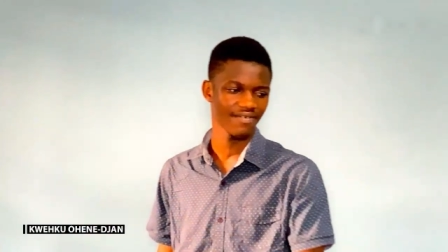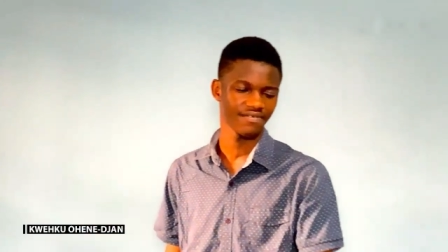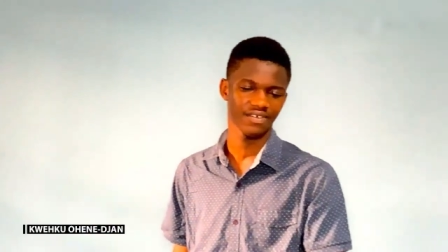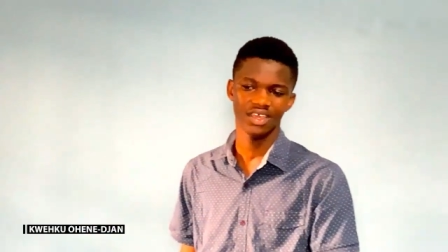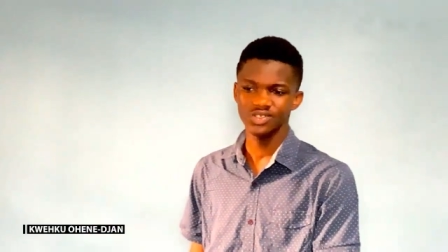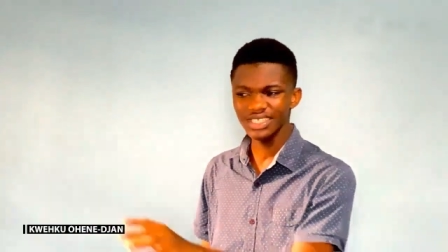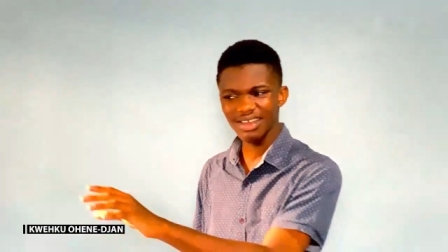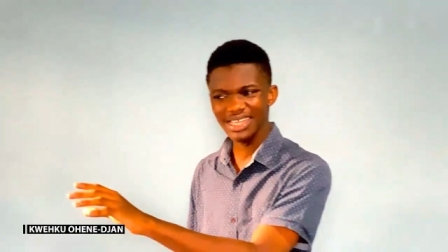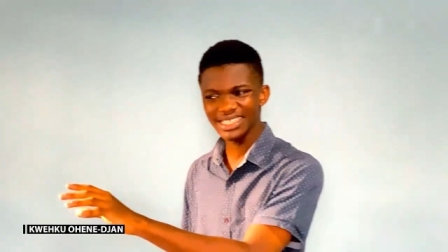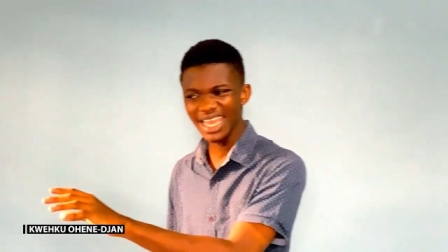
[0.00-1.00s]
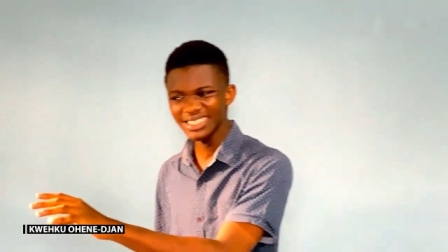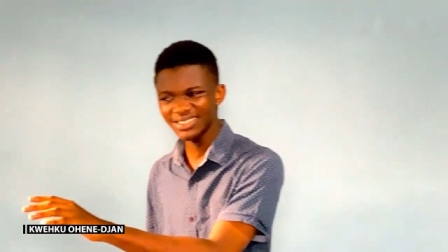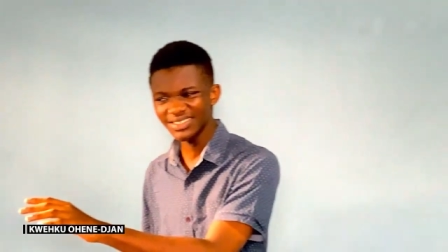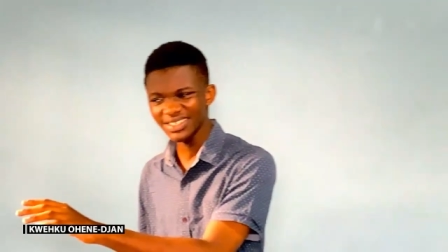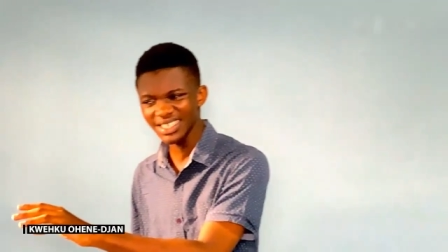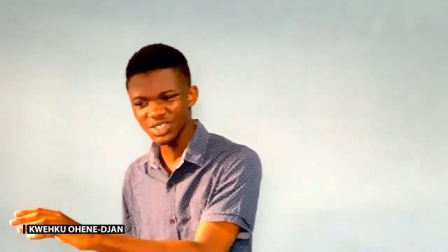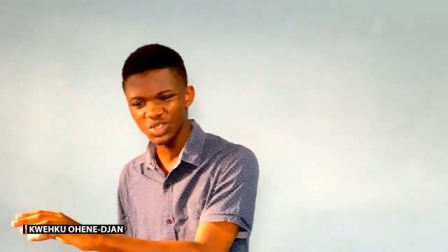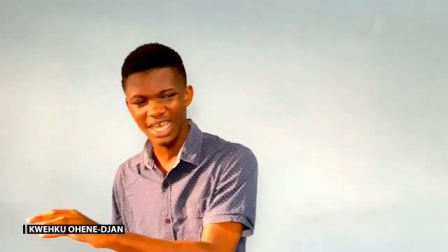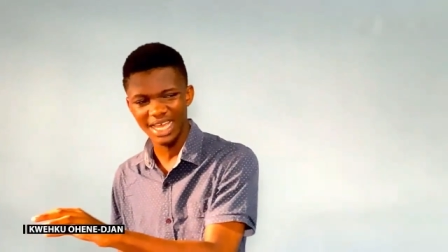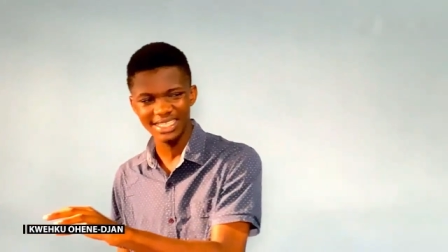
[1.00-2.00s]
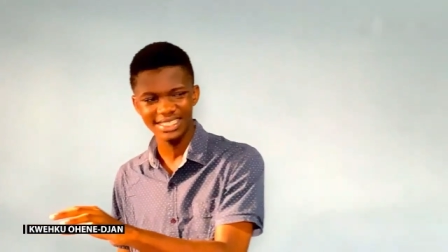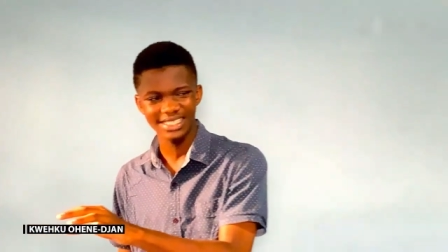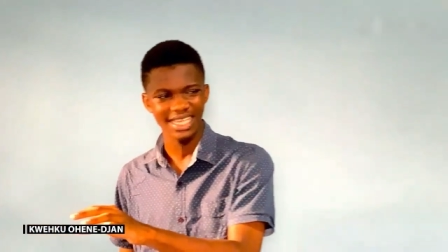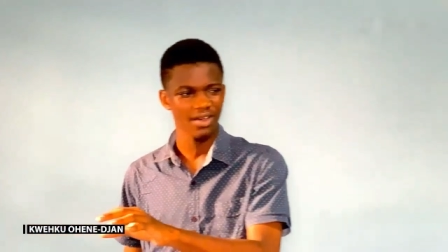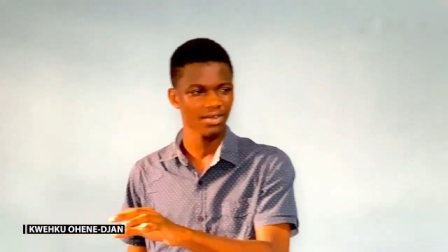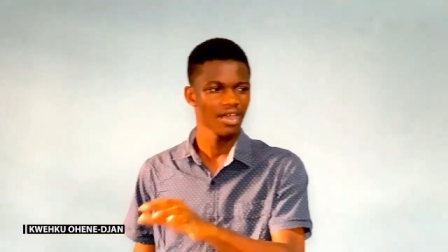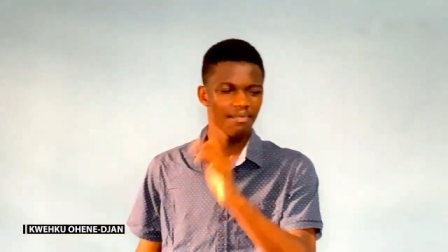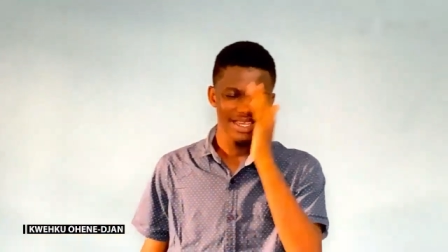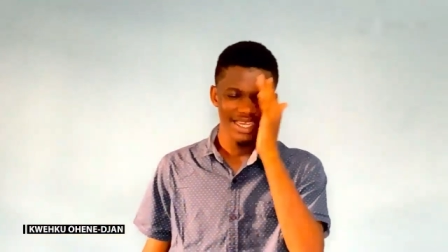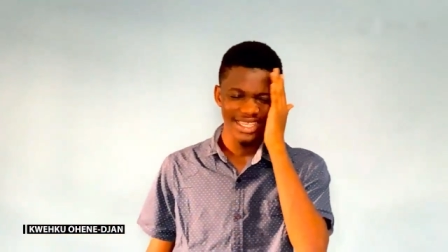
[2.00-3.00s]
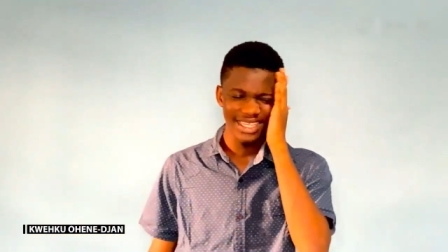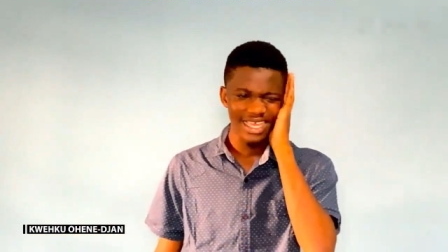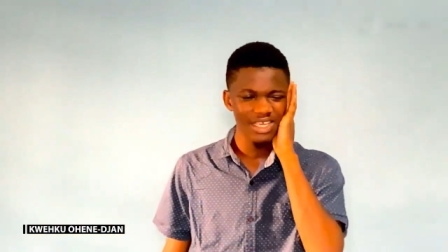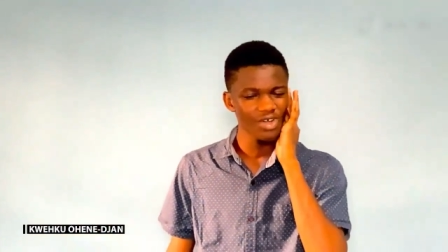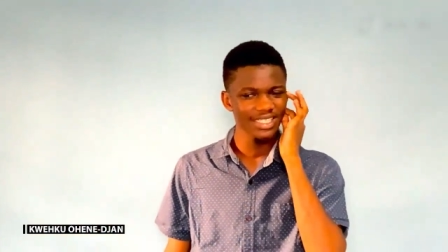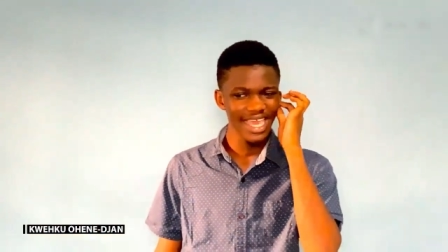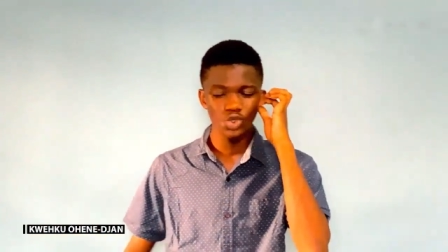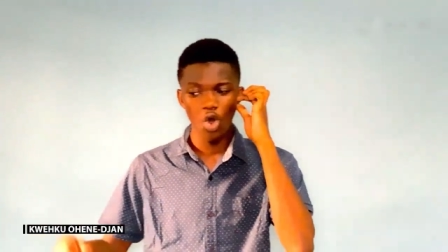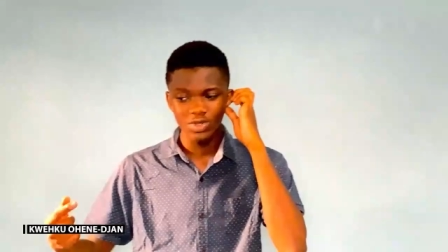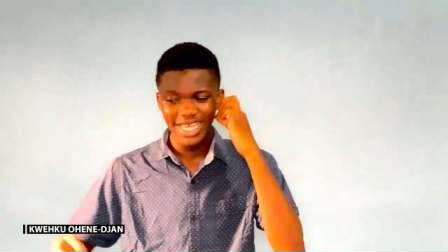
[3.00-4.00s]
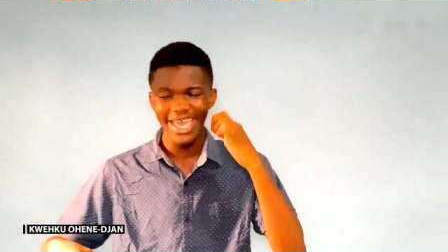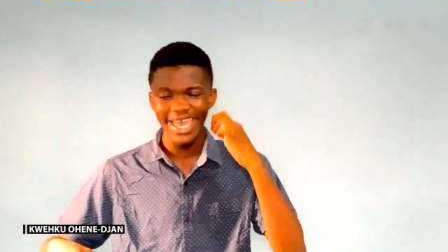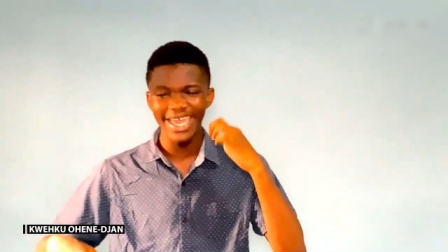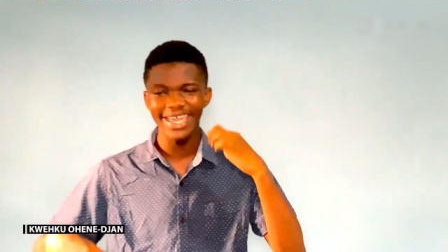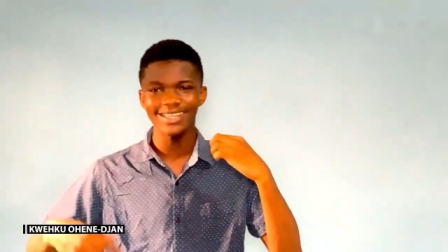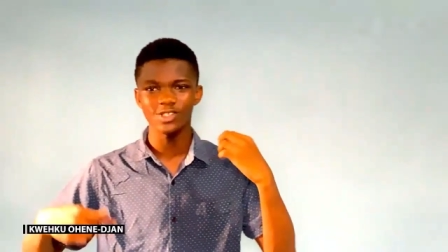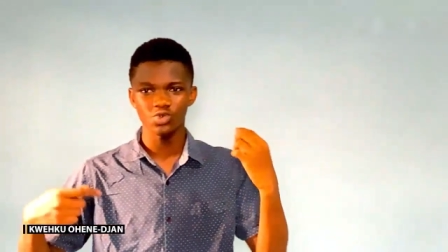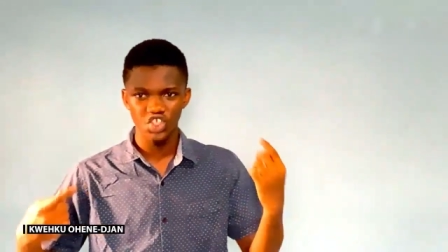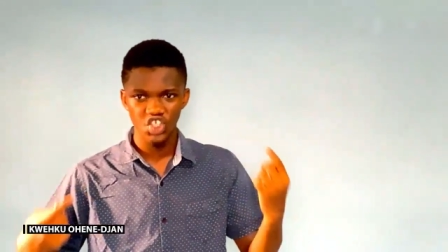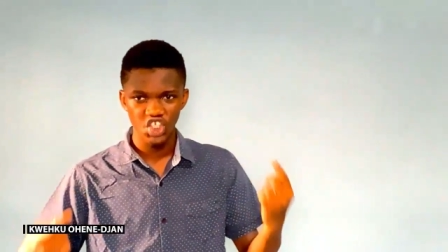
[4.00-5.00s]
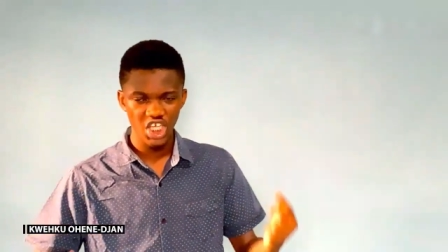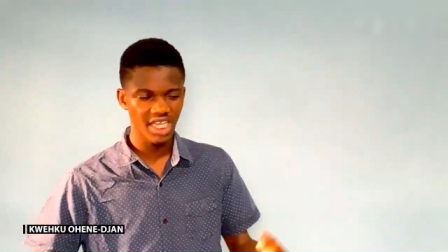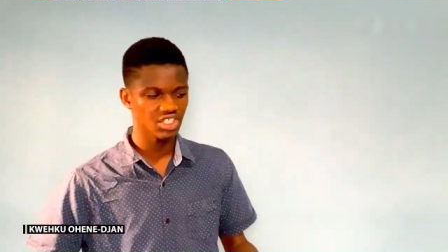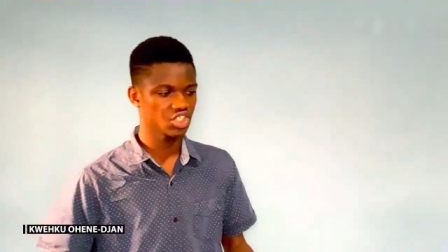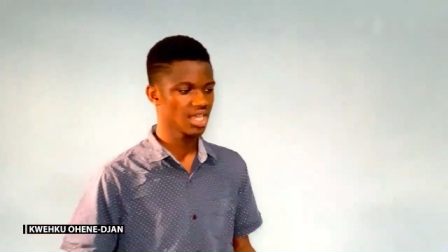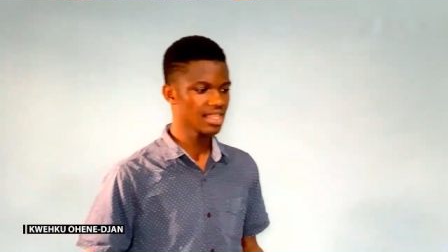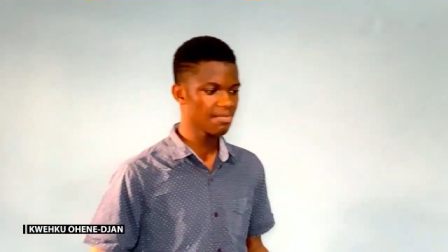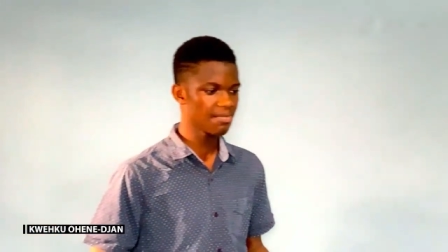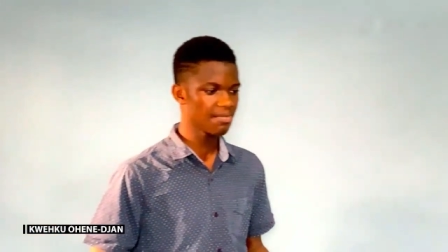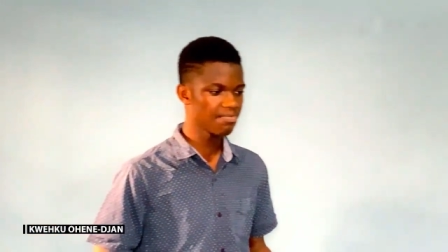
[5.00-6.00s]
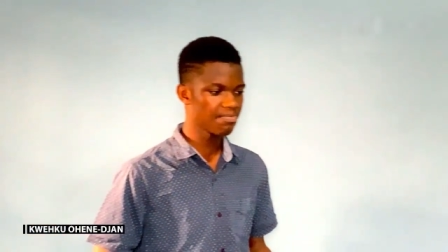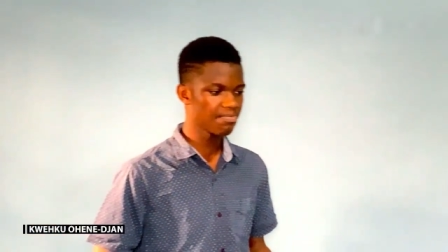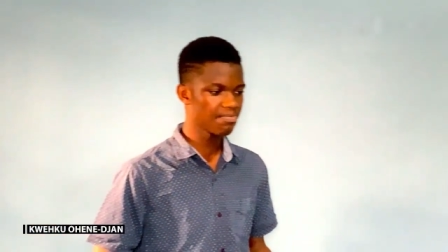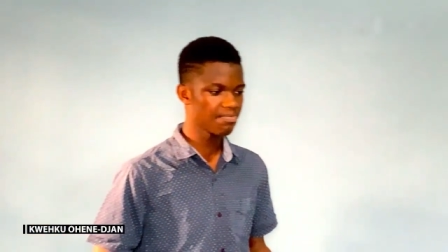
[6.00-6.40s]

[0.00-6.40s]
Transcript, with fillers: So Jesus Christ entering into that town, meaning that he was there to alter and to change the place for the better.